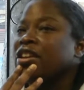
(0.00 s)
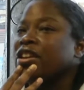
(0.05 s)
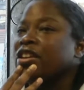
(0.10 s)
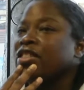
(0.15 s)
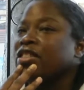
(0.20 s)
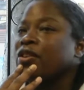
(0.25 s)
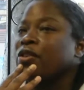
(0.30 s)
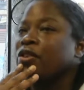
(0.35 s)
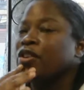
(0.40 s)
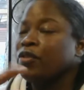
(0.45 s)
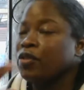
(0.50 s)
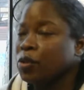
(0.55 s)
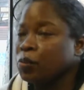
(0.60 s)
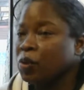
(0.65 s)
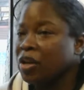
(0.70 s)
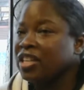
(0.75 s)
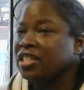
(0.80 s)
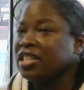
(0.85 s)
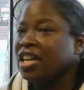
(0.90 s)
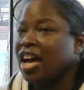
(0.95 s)
there's
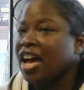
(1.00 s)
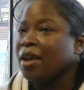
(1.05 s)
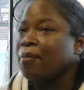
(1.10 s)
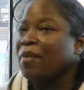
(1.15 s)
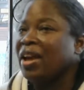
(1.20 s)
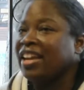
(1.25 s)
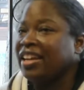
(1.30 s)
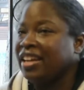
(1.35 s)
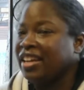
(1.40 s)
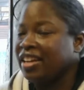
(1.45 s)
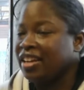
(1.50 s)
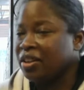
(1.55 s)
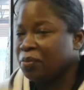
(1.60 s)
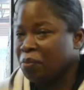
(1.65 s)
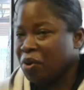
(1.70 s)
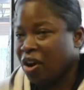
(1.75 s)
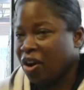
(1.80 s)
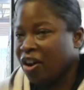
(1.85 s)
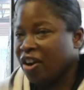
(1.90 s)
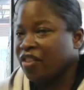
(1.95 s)
one time I needed a
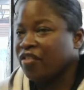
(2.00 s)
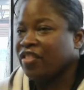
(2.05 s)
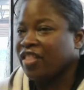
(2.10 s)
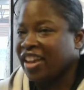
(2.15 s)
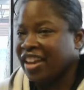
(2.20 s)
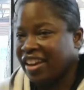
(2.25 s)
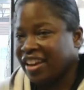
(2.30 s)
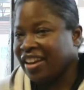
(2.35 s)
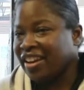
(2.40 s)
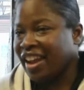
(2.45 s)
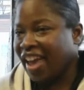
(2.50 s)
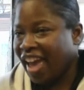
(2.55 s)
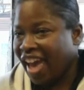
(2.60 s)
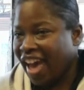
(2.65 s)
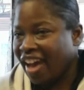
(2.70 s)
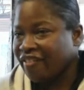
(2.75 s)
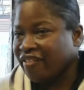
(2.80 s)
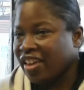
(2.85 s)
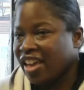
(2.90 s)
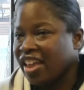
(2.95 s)
part, they didn't
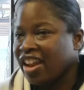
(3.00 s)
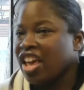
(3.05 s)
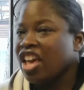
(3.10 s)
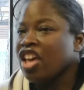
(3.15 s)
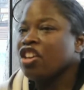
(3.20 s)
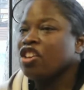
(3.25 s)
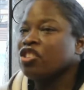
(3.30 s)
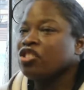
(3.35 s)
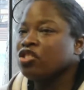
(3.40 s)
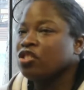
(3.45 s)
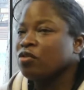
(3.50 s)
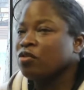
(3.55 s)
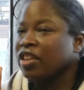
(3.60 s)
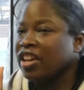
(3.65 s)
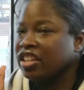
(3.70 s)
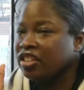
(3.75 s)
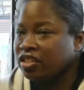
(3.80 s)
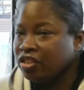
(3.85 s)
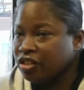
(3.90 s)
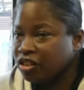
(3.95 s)
have it, so they
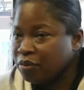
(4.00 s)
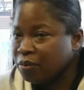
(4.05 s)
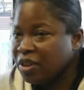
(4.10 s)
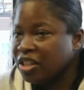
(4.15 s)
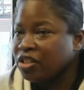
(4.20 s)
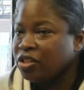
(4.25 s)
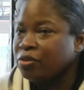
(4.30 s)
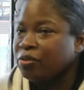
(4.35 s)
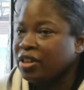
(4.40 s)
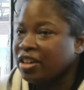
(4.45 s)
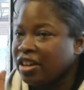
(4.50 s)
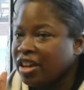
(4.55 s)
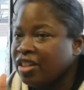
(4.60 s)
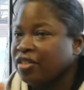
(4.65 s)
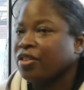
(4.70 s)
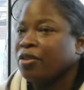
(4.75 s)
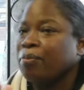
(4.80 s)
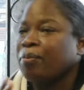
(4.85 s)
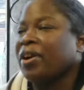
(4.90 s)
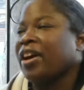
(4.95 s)
took me to another
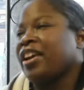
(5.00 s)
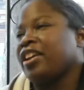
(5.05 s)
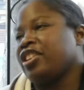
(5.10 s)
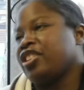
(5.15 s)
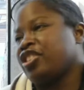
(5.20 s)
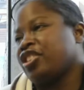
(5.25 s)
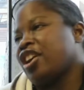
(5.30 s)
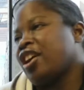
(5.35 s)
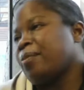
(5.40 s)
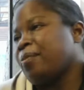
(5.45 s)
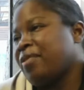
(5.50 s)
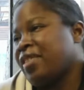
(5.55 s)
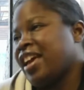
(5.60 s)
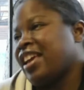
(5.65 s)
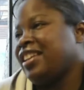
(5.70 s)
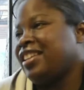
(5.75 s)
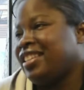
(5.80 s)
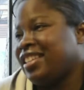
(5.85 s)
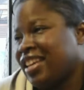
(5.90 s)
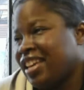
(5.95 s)
bike shop
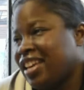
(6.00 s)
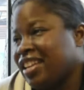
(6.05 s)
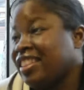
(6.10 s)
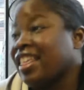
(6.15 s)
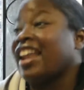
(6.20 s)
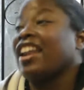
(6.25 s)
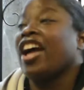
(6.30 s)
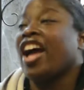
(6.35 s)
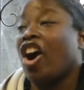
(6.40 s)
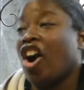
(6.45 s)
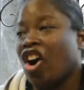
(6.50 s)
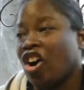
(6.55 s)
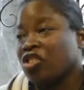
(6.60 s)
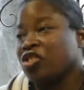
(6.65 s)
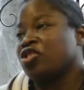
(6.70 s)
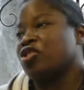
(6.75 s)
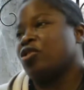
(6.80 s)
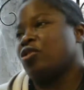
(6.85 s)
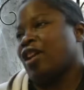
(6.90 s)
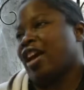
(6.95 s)
that
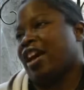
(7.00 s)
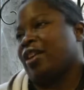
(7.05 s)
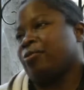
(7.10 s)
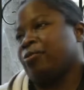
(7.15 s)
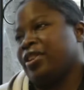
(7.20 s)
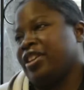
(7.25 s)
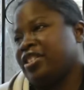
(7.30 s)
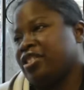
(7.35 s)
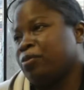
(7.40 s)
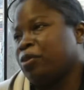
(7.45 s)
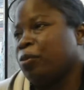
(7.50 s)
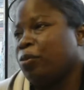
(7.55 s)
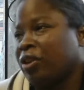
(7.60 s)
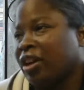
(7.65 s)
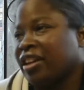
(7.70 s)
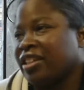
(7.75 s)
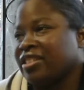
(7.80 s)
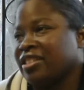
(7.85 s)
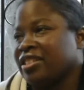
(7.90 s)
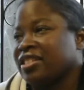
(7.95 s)
also had reasonable
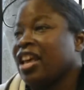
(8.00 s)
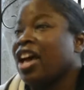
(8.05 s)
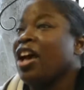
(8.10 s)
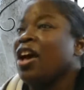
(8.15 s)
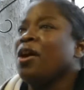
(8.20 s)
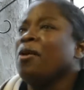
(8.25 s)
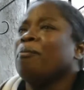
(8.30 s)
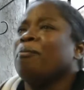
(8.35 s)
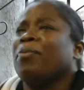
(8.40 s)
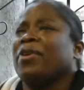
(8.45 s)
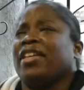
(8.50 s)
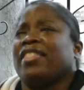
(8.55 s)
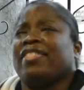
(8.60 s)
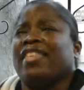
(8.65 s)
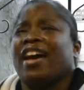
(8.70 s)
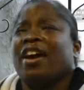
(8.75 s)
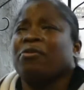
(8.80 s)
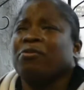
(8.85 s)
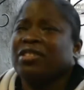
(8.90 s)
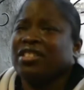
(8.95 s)
prices. But
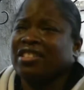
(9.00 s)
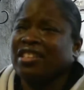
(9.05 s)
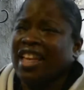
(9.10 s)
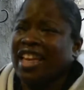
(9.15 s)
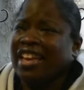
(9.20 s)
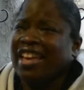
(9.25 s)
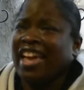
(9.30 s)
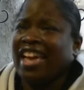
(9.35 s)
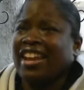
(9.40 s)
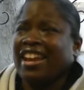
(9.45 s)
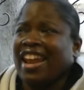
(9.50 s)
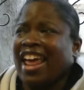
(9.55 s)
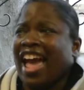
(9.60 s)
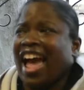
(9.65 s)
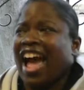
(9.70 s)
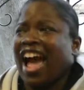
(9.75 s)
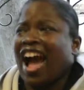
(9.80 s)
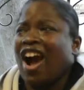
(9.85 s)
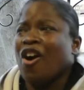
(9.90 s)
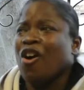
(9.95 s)
that was like
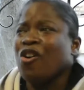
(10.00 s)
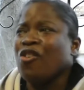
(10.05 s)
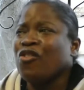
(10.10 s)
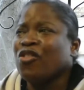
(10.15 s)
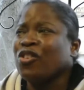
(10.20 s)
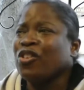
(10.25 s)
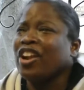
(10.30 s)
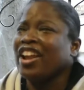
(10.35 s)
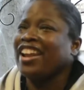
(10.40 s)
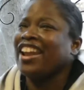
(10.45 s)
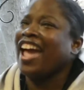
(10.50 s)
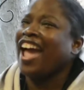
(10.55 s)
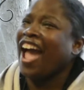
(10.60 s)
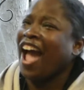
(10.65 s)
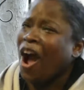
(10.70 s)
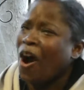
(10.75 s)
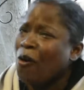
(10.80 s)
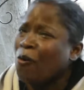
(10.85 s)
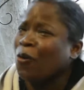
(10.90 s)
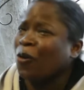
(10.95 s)
over an
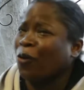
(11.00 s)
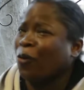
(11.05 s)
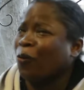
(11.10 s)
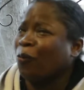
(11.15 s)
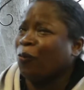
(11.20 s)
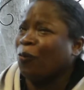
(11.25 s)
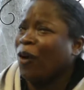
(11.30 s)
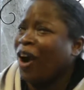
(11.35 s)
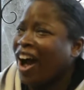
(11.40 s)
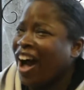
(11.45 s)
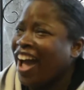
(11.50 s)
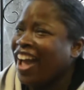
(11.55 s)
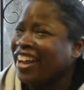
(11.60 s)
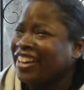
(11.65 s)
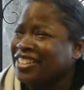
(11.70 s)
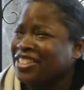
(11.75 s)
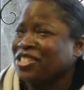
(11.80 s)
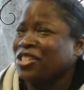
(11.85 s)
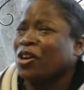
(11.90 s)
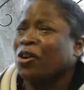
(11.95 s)
hour ride,
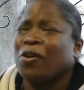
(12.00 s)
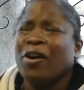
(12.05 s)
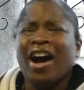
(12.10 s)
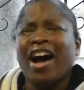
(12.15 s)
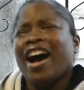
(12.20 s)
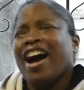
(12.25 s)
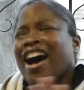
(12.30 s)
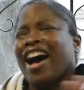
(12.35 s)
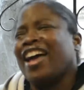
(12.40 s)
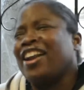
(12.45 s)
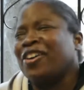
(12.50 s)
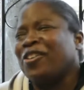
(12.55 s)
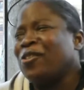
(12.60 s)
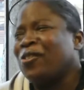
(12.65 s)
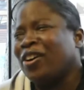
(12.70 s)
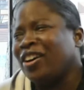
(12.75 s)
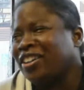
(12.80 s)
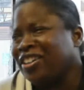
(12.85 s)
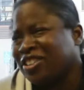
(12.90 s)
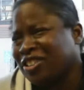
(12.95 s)
so I don't
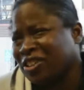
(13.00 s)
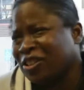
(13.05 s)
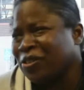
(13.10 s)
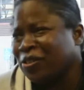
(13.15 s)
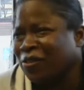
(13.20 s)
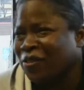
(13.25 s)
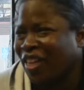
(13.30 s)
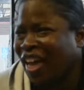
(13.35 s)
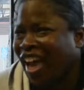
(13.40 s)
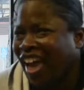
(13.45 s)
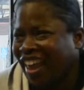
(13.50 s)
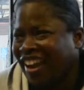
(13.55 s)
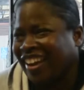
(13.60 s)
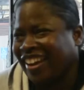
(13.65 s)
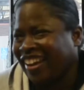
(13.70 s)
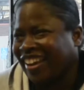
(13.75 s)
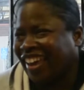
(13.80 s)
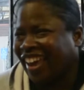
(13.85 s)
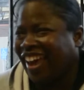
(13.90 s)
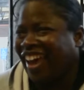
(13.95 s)
want to do that
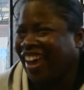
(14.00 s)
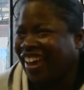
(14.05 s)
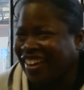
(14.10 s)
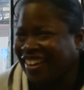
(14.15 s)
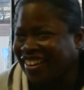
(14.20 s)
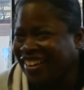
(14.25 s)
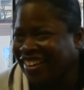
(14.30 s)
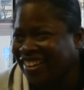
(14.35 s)
again.